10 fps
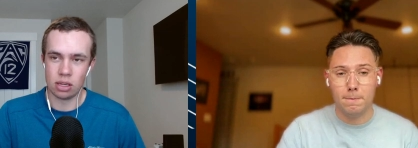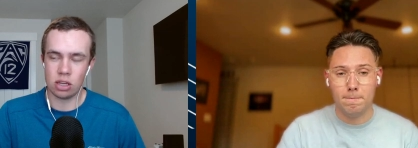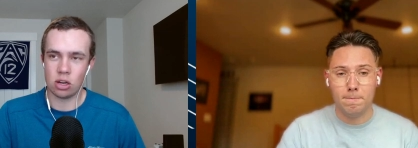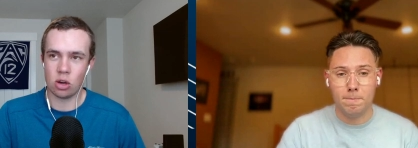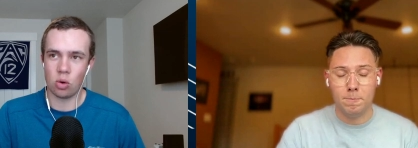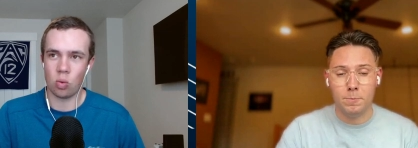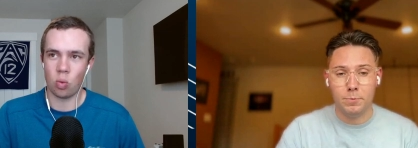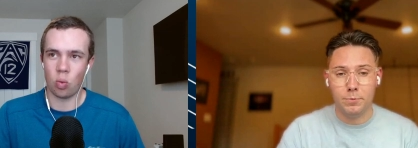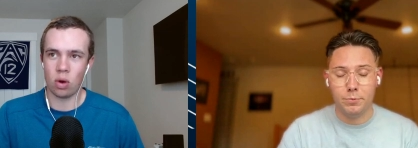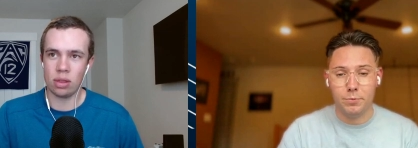Speaker 1: You know,
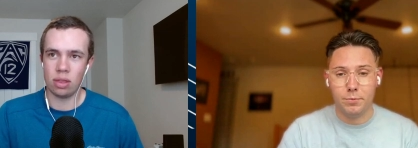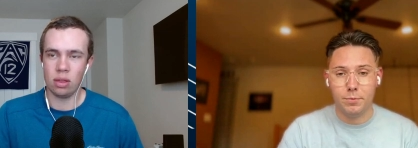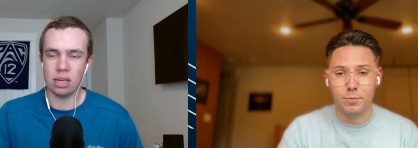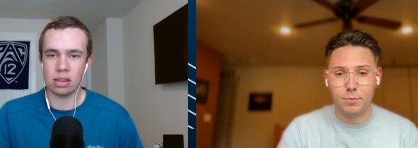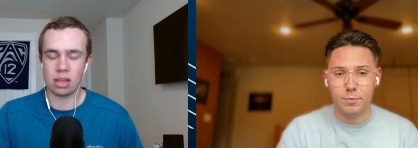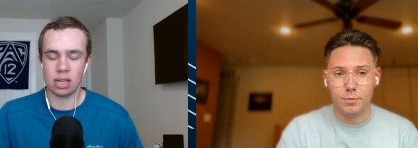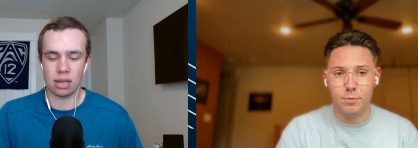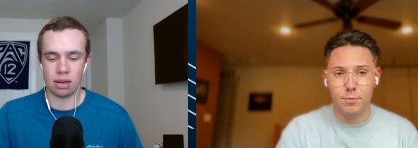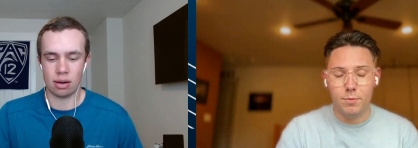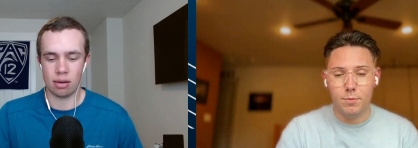one thing
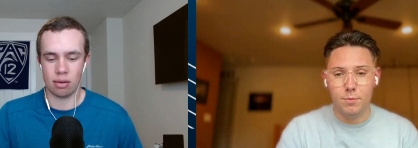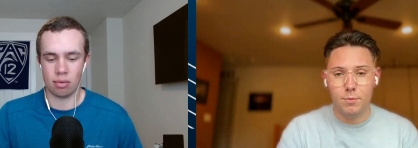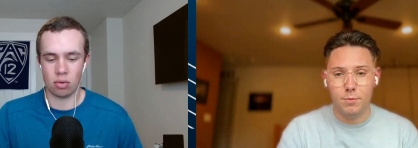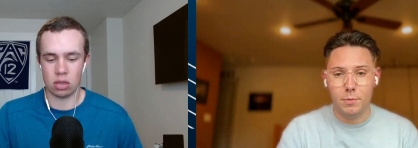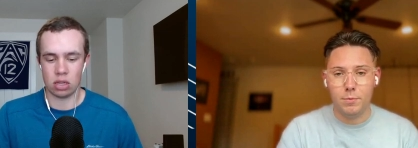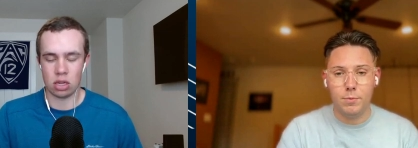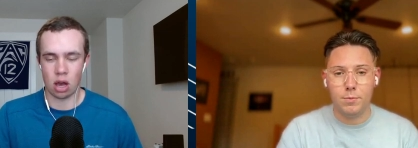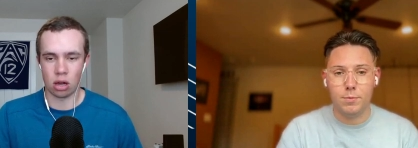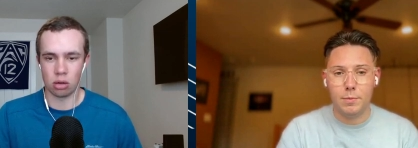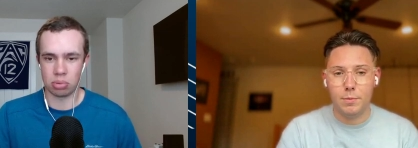that
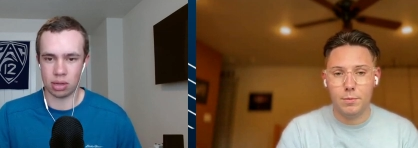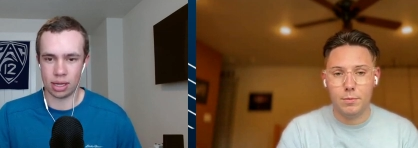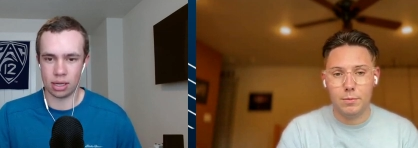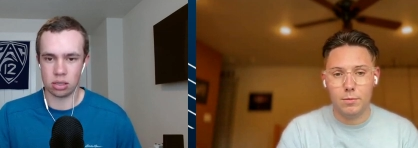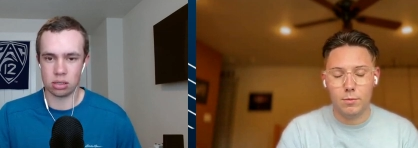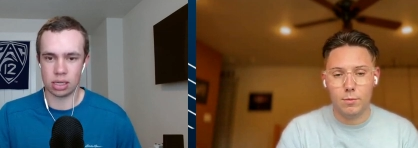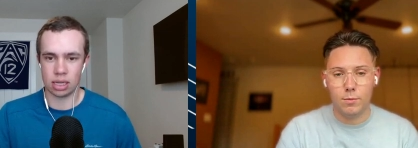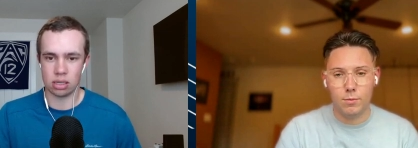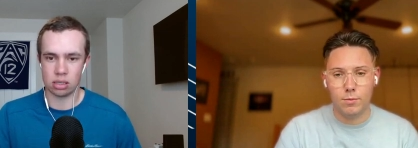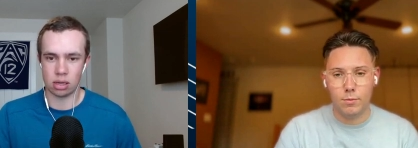young players
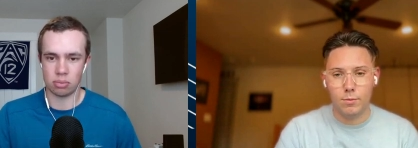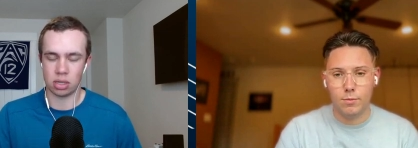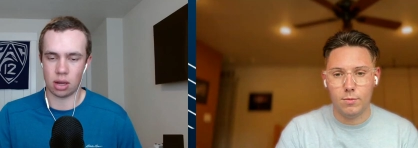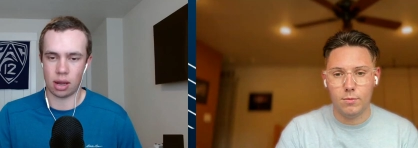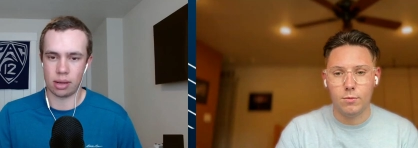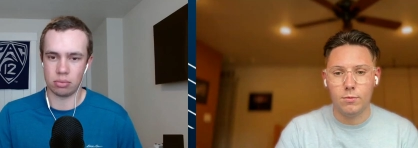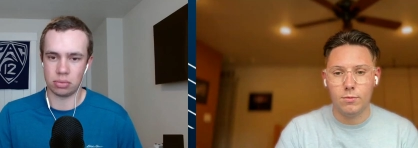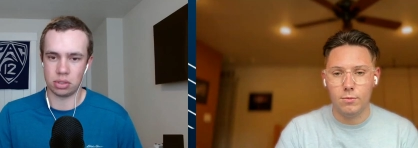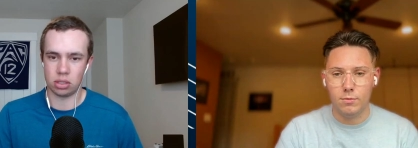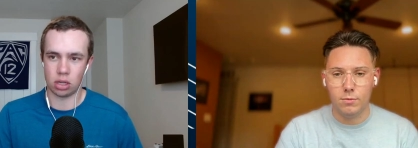can
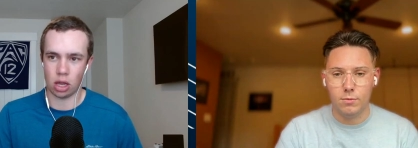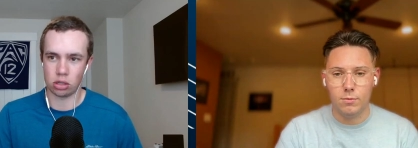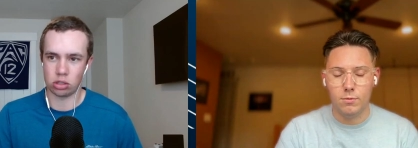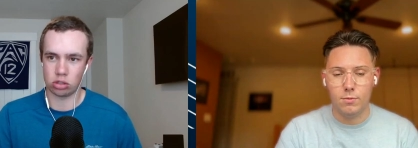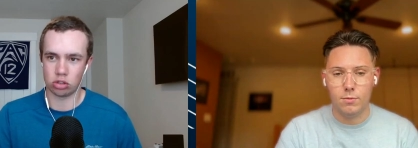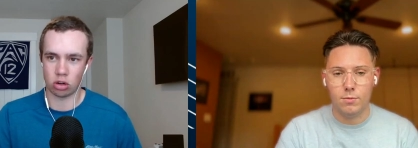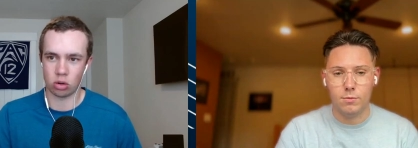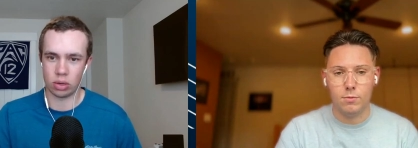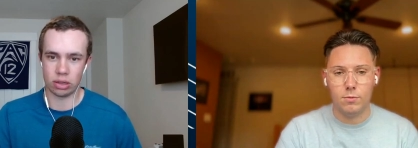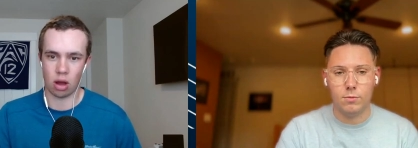sometimes uh,
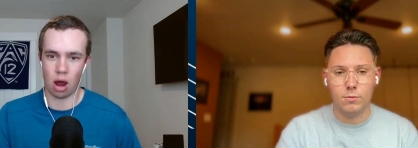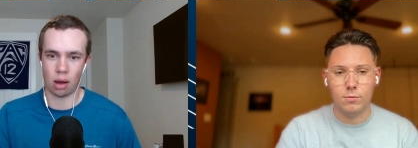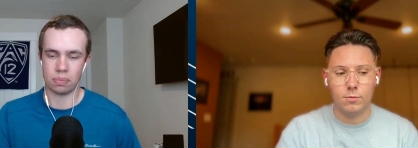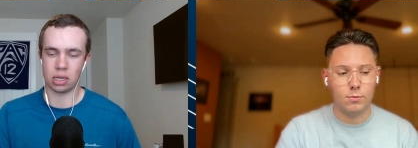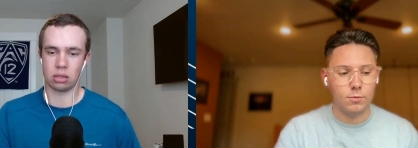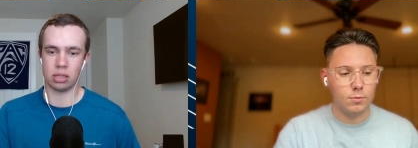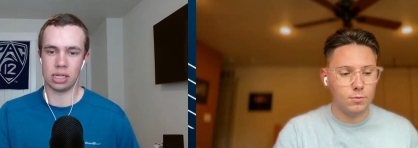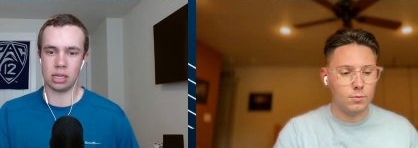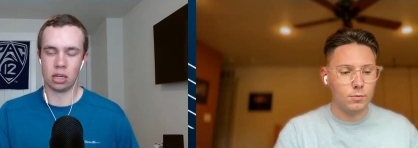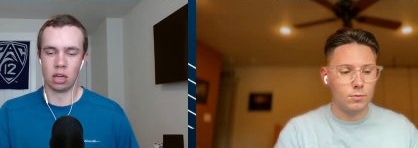struggle with
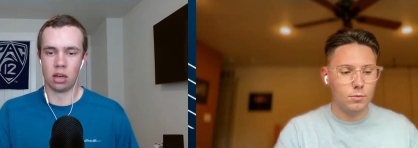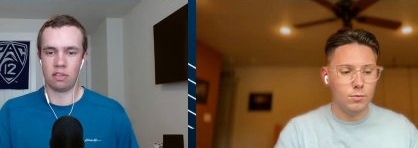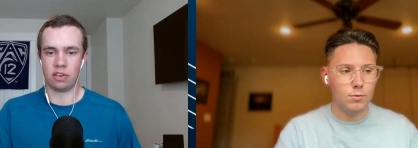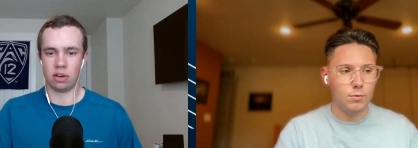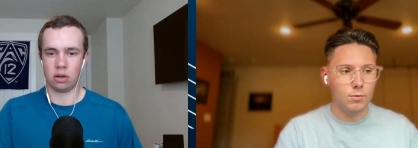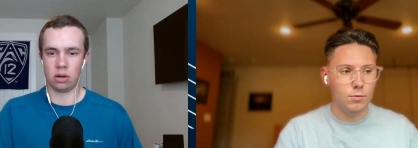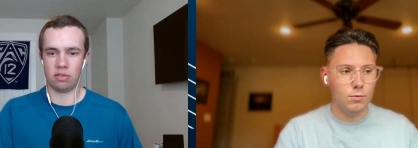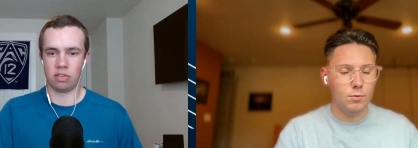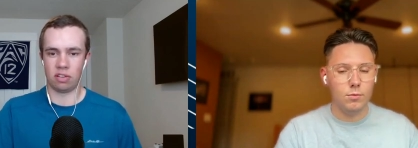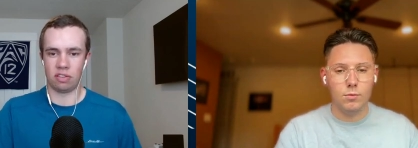optically
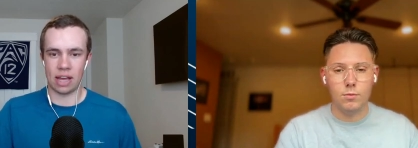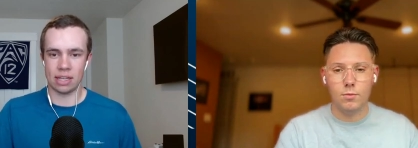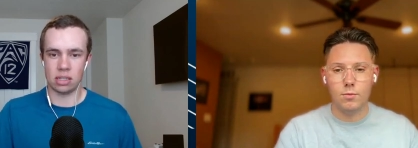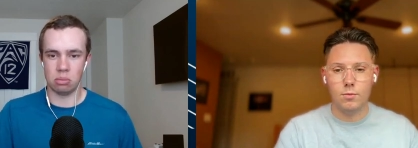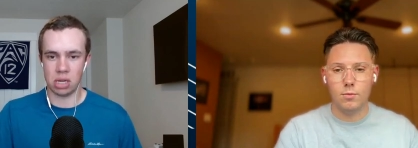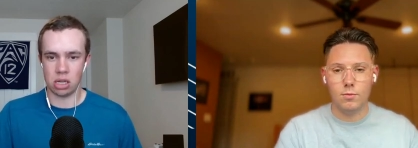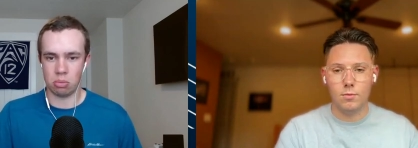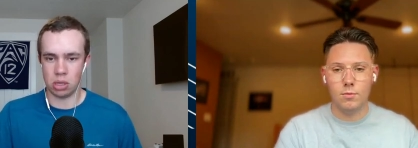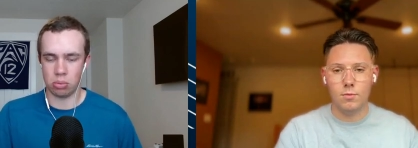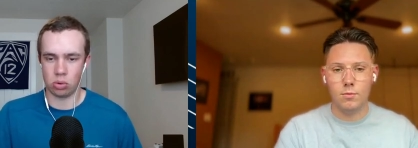for for fans and media
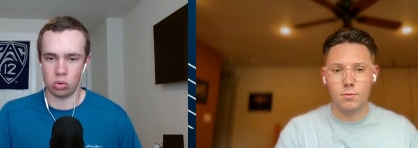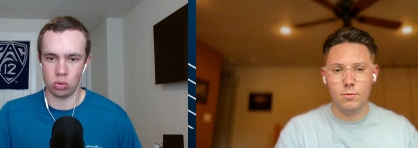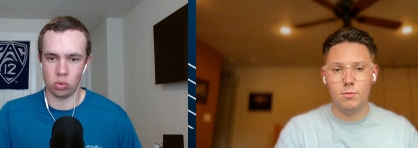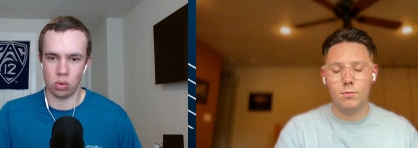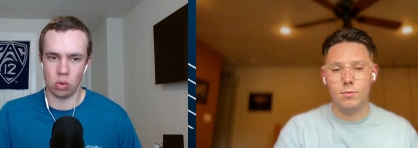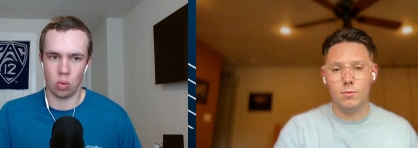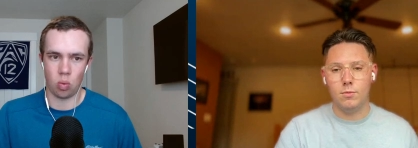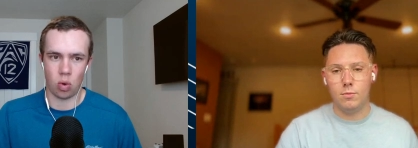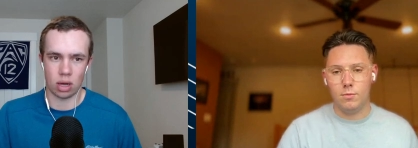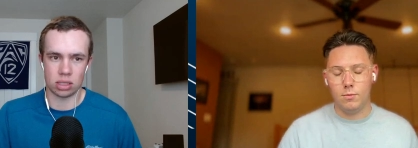people who who
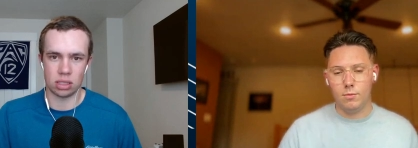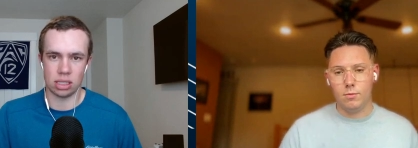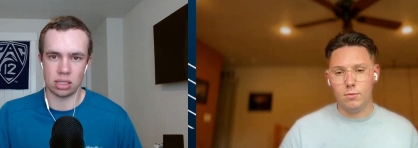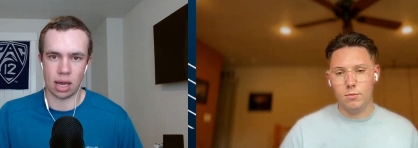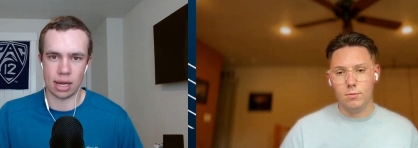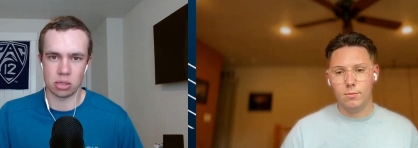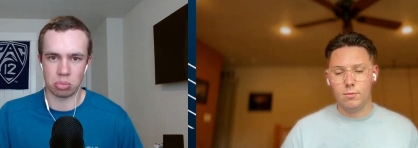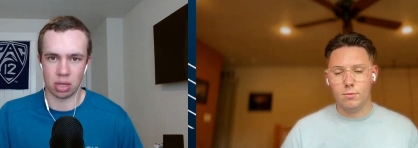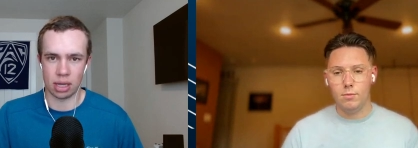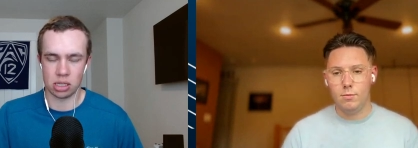watch these guys
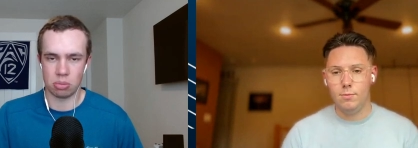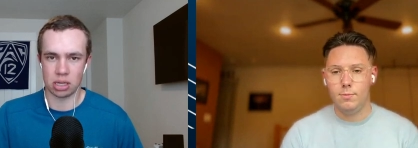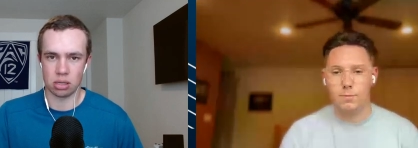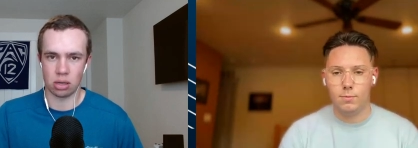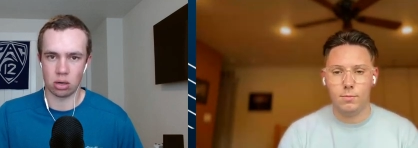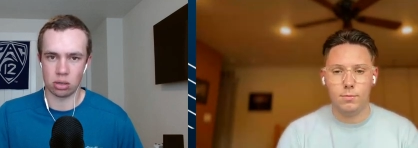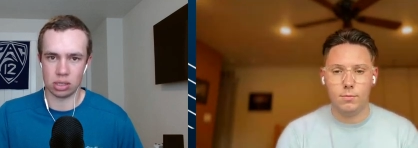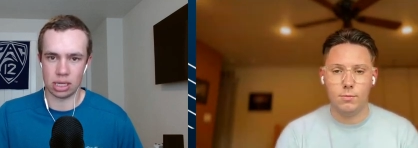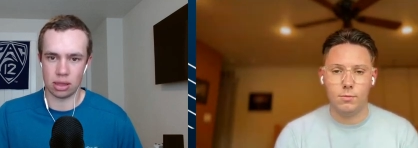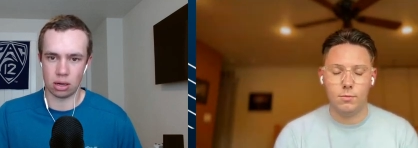play especially
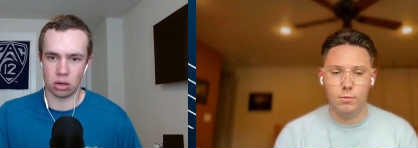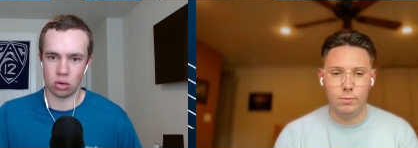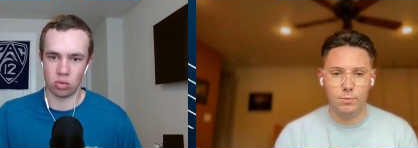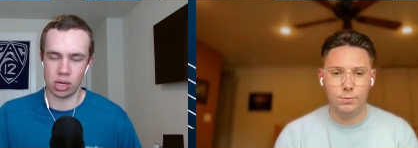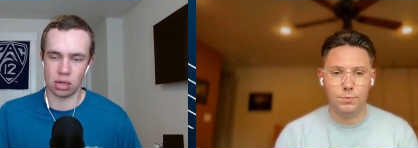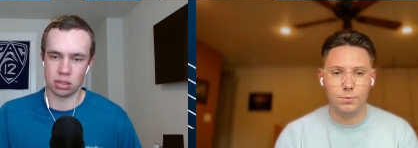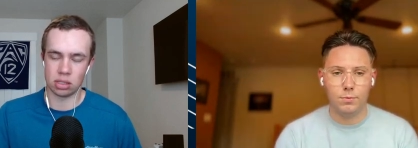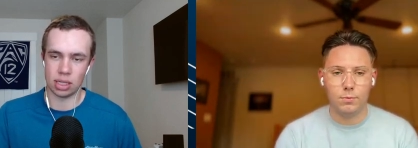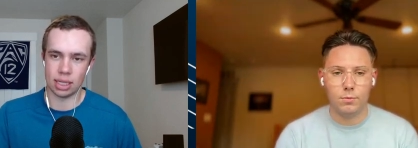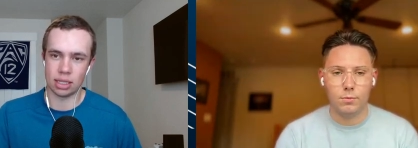early in their
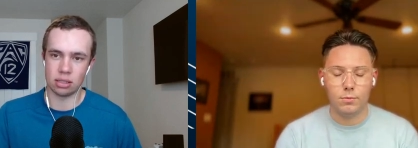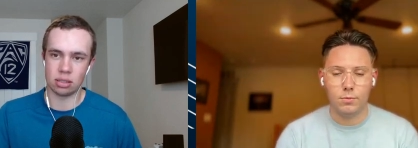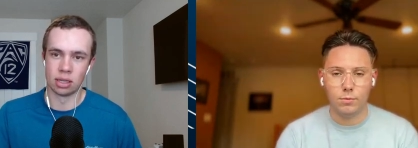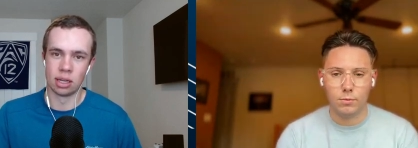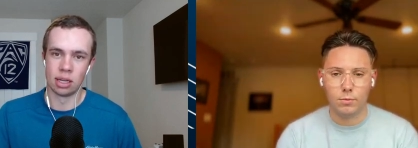careers is